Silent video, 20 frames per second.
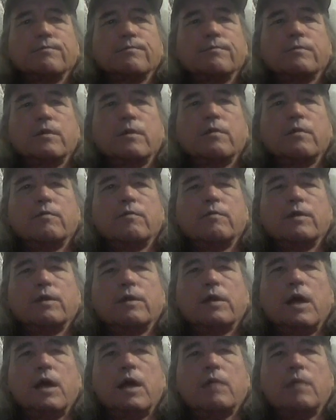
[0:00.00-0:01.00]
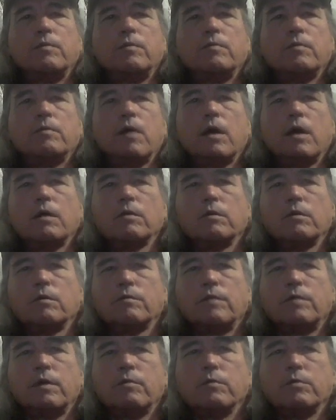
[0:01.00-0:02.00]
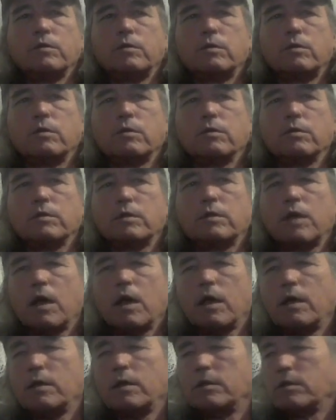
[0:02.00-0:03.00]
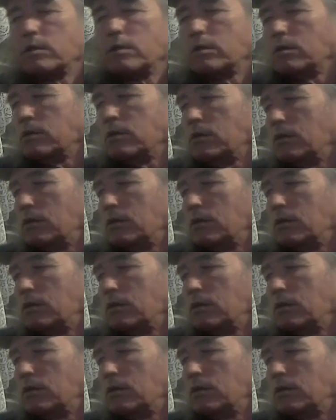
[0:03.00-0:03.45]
over there happy. I don't know if they was girls, guys, or